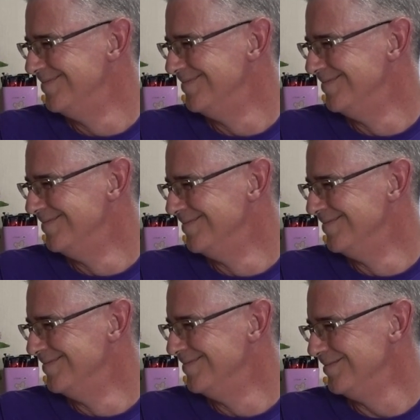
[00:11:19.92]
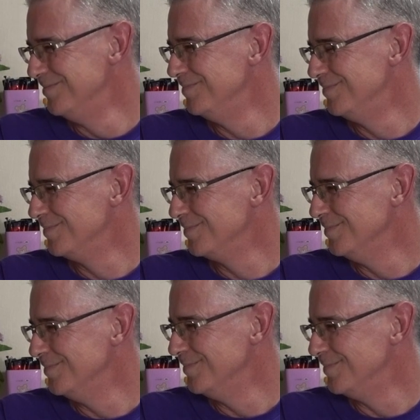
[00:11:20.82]

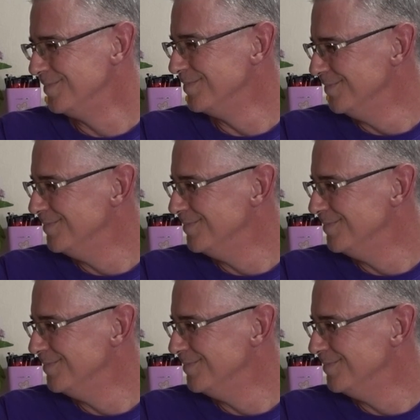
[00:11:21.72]
[no speech]